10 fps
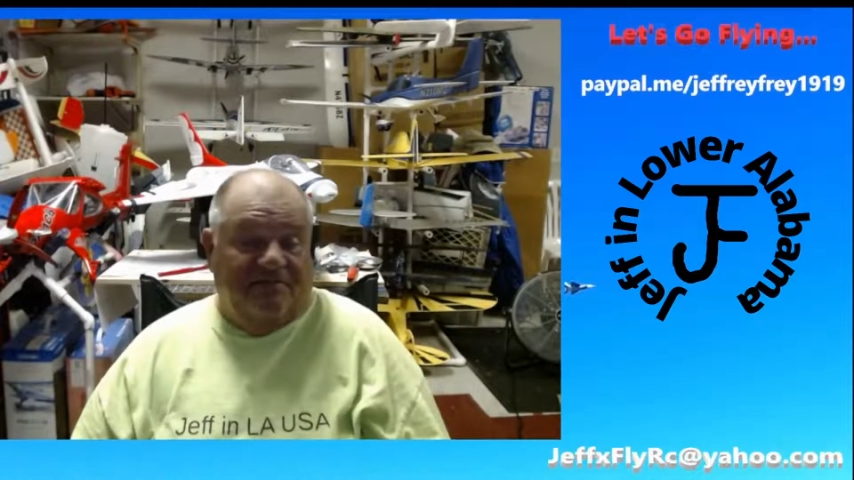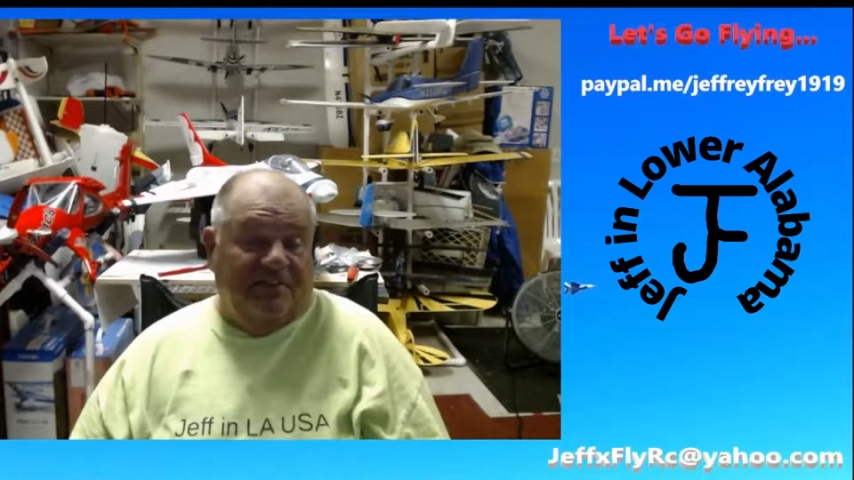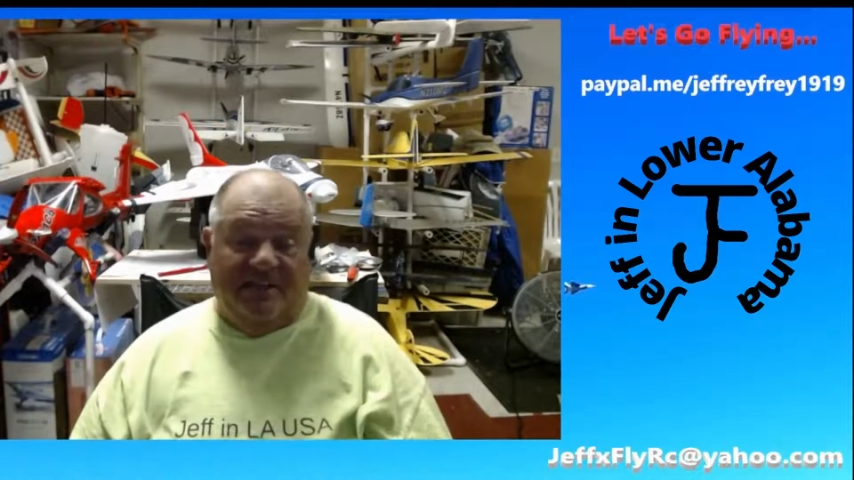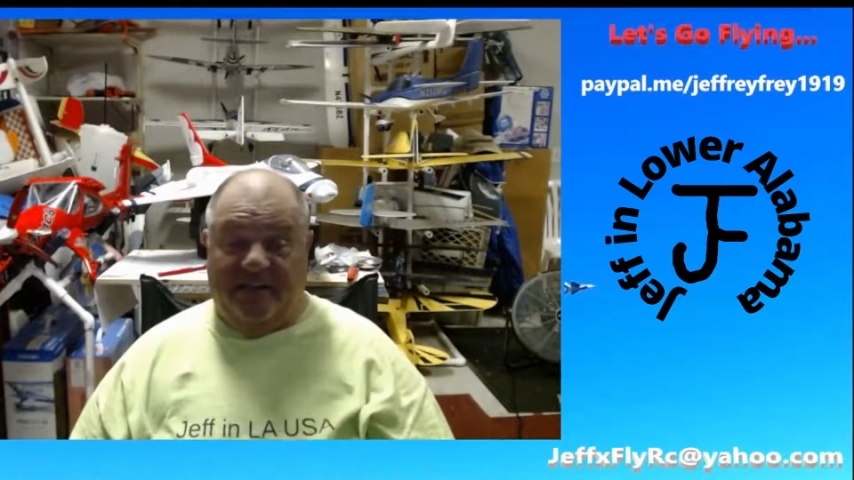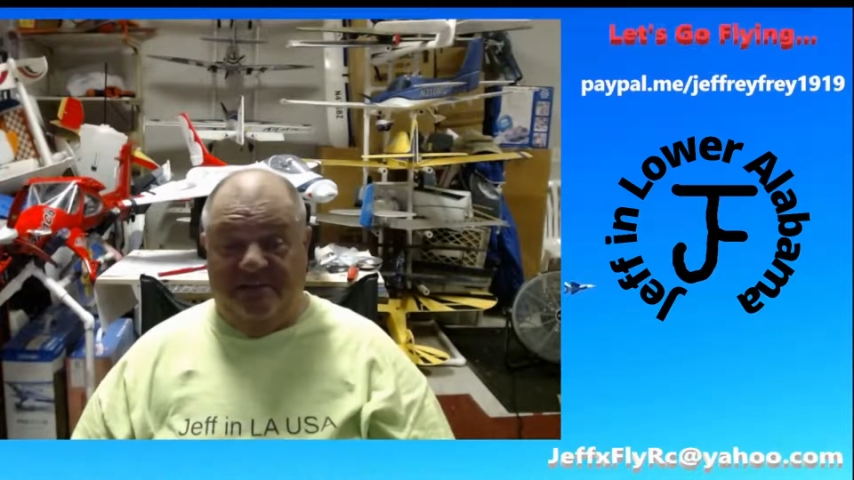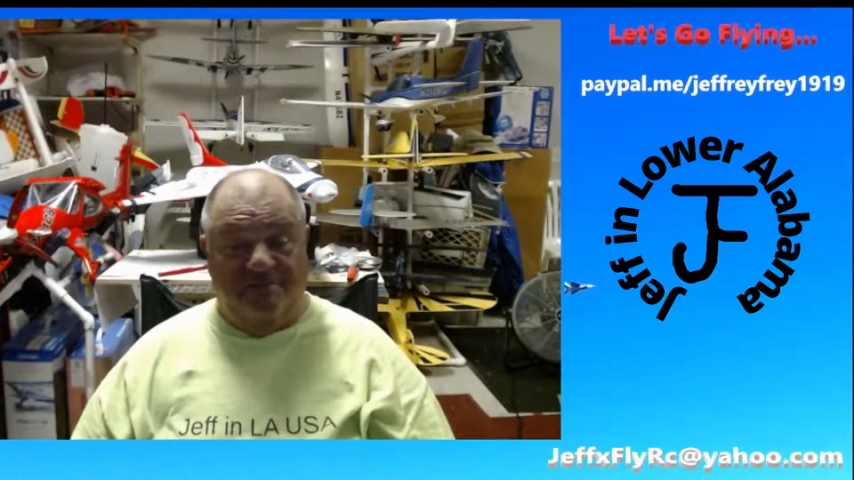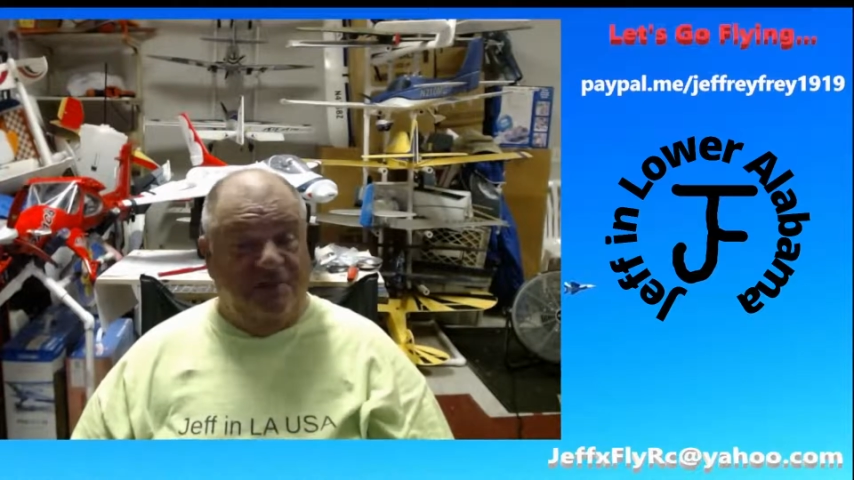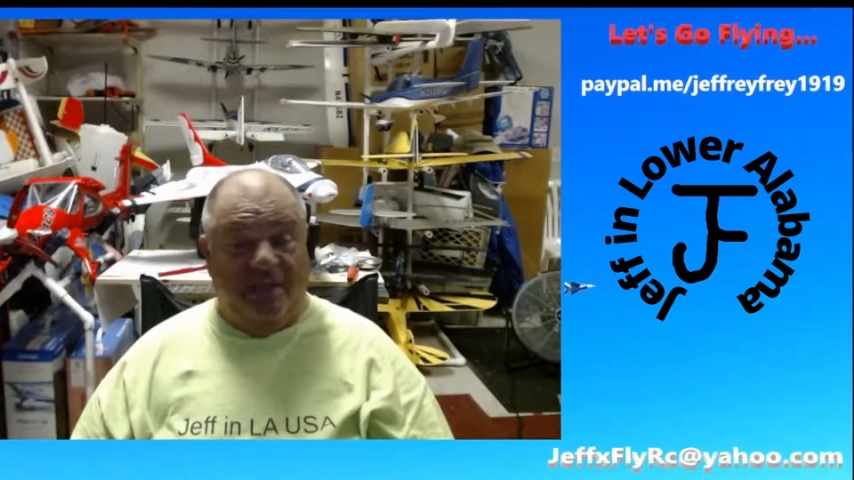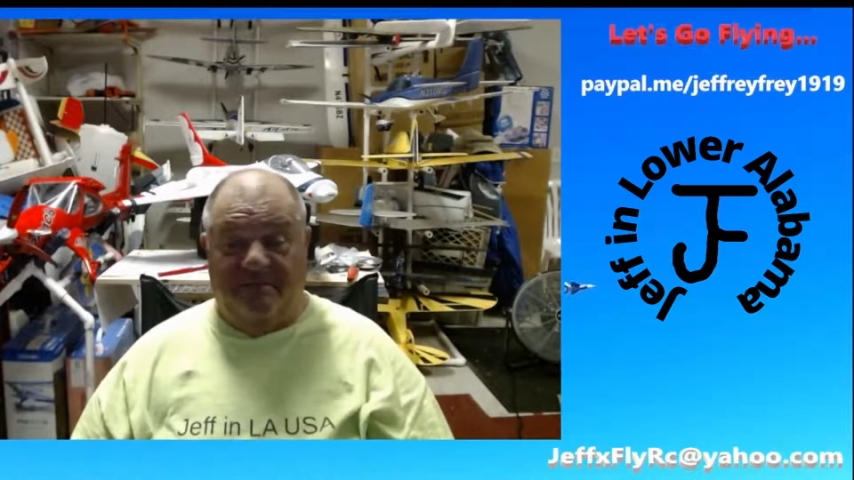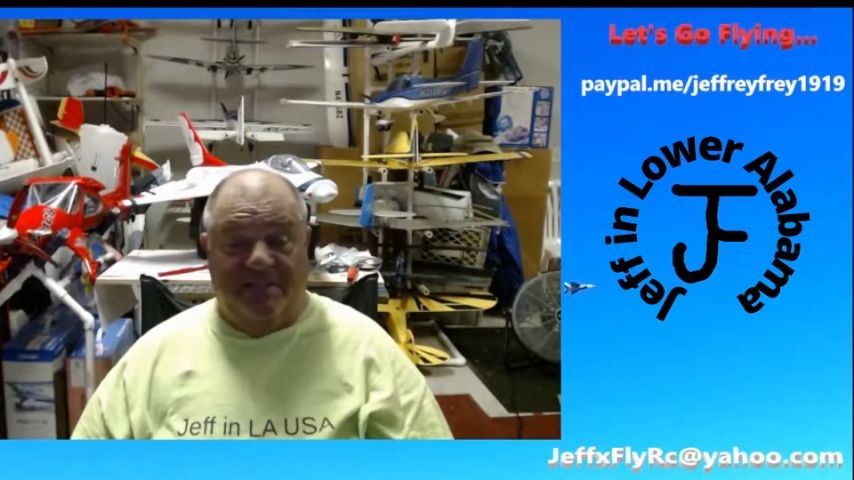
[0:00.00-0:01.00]
feel
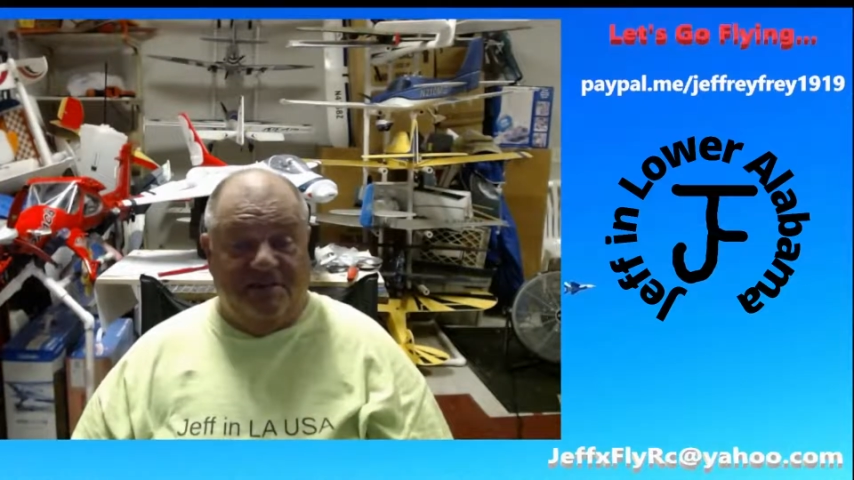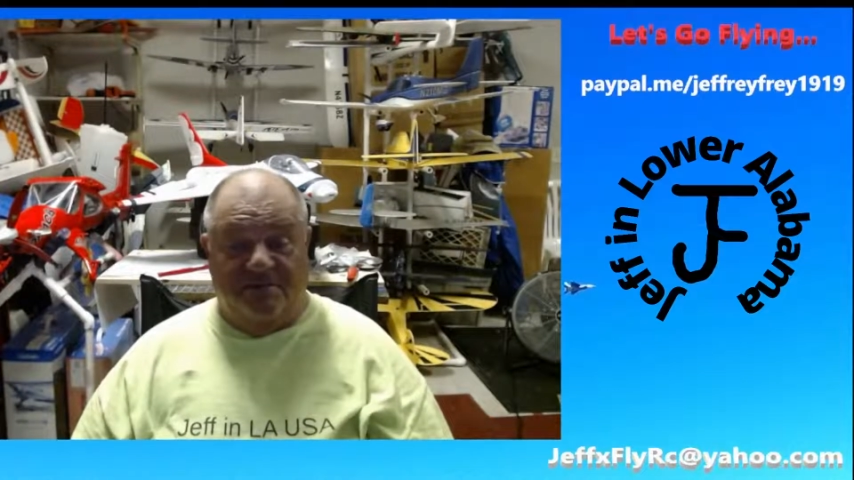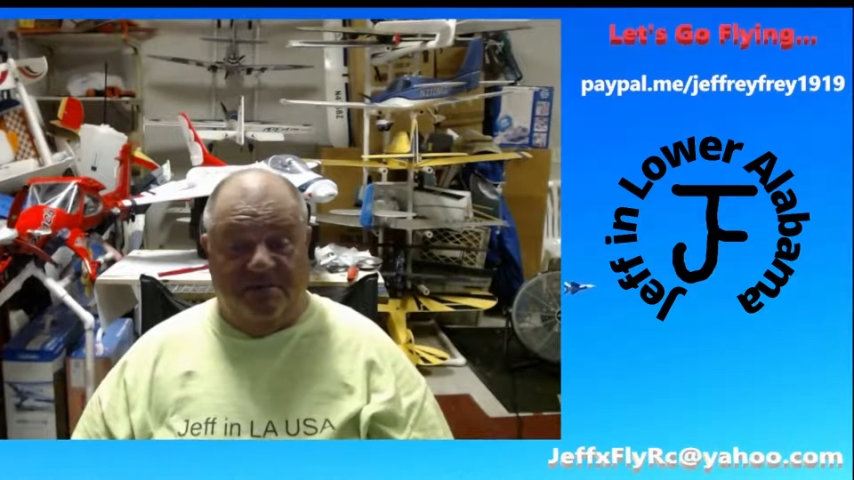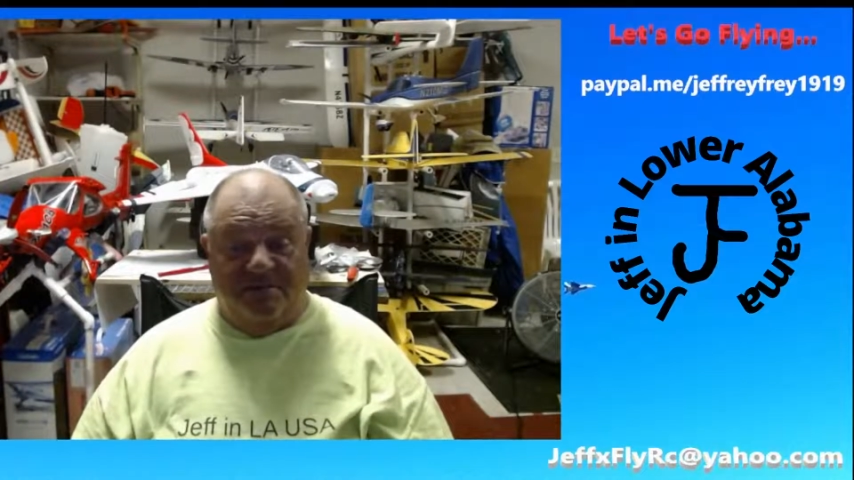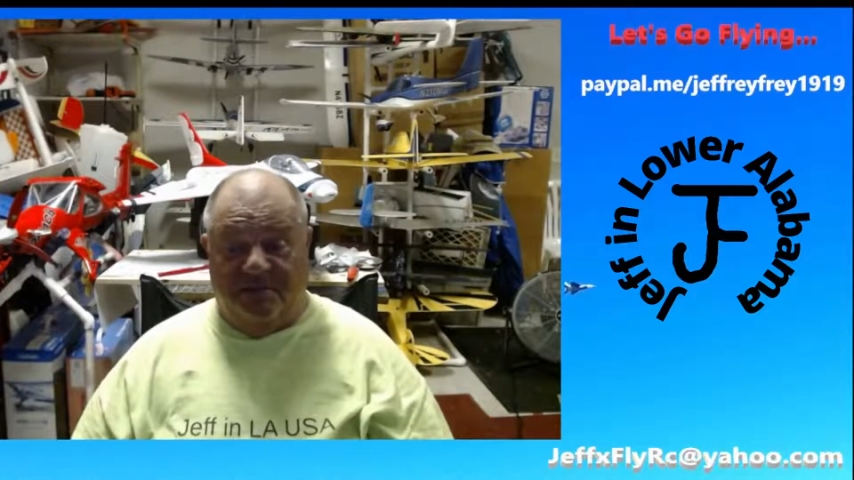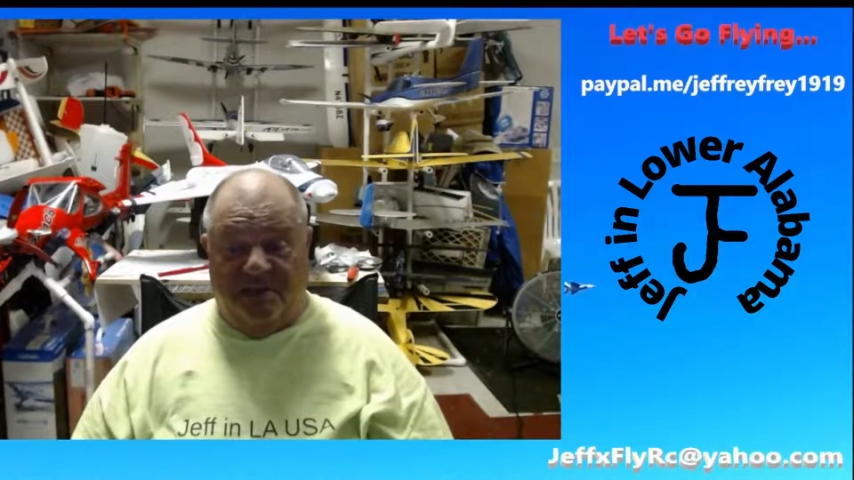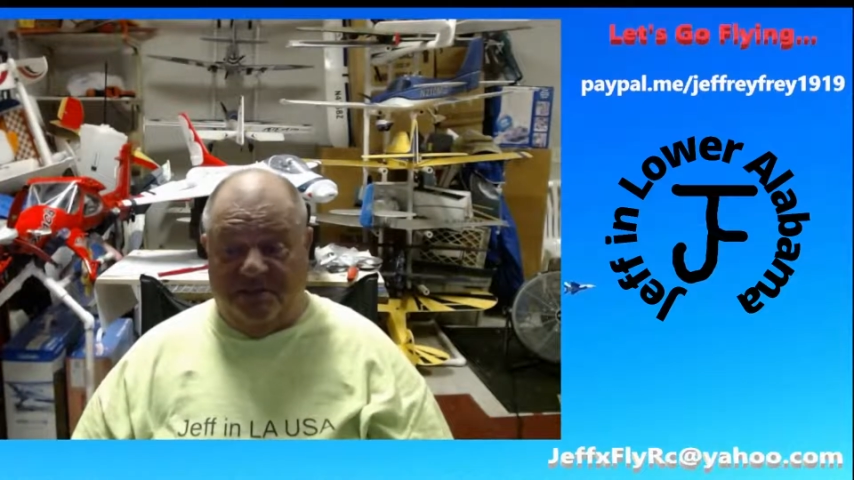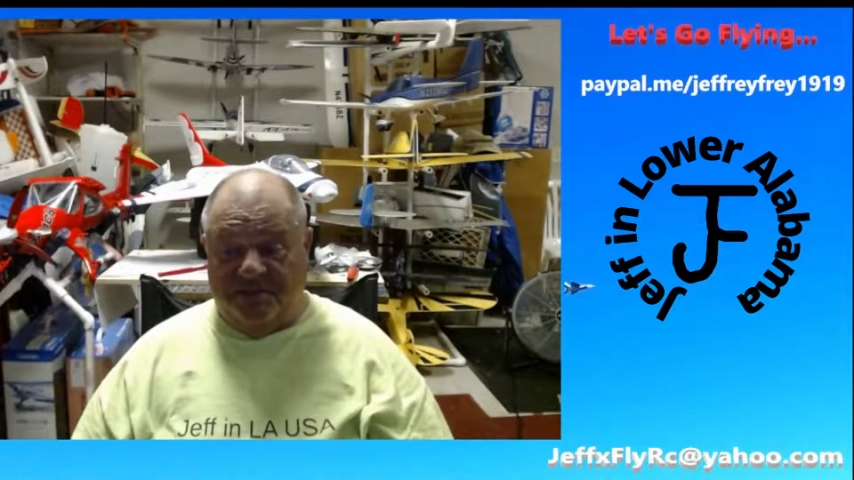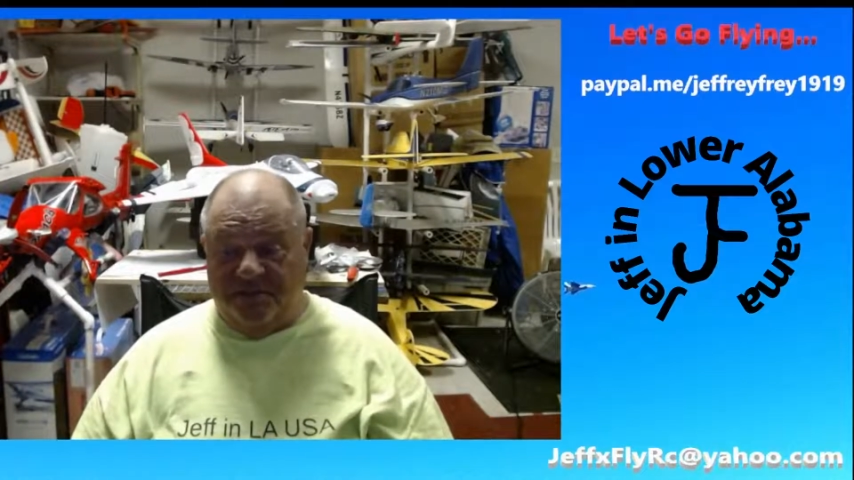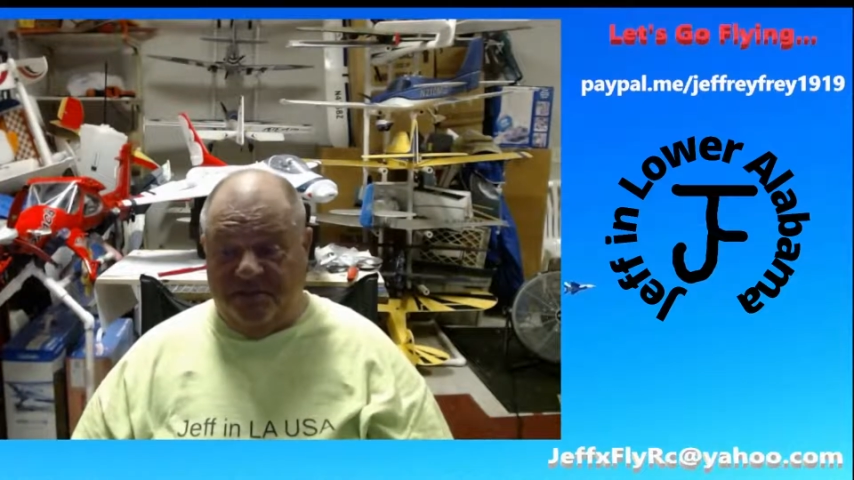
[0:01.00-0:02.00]
like messing with it, to be
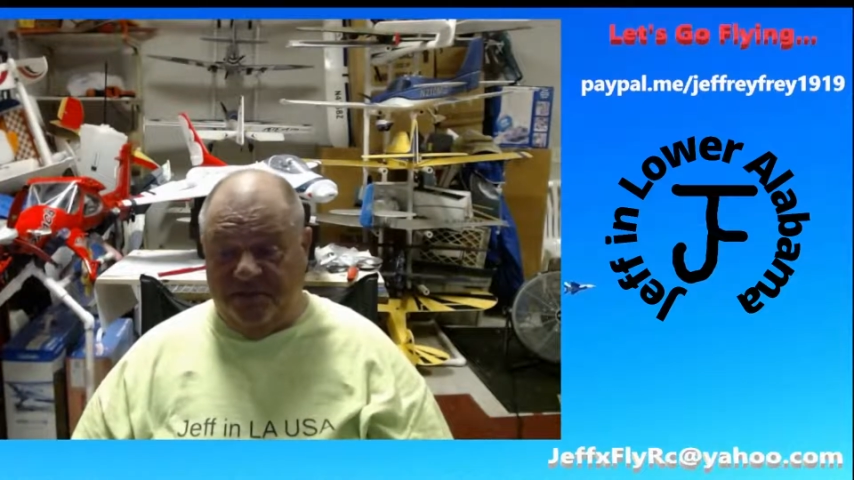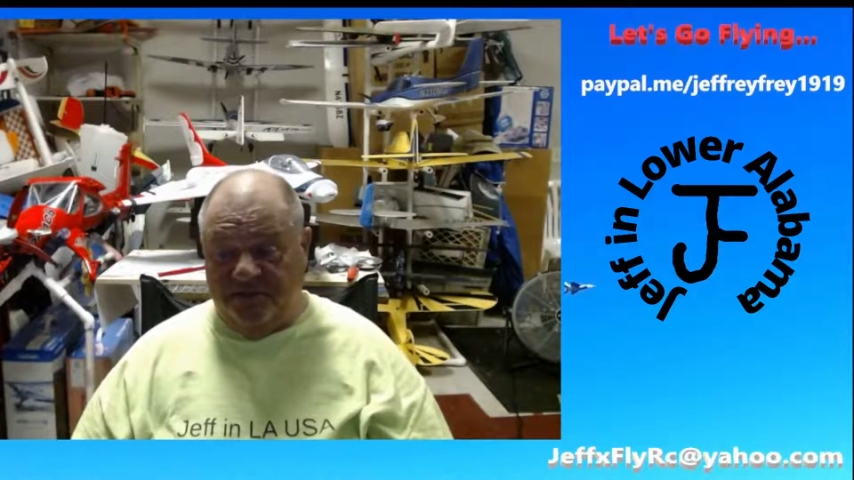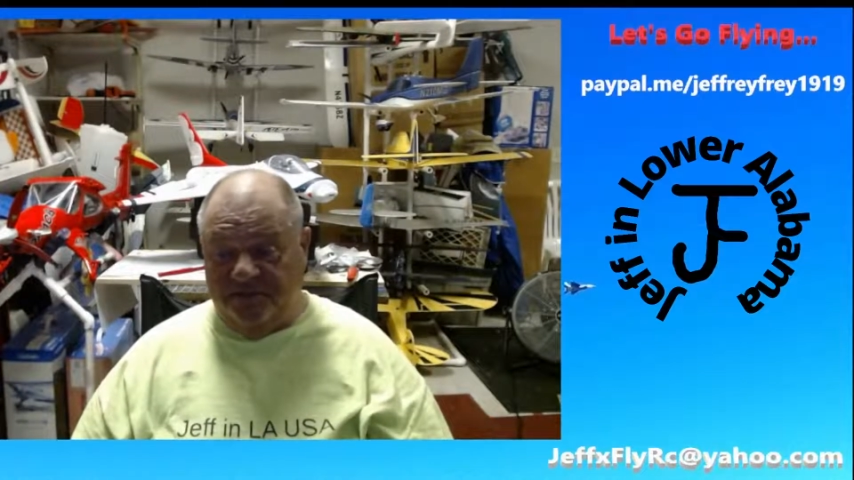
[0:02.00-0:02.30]
honest with you,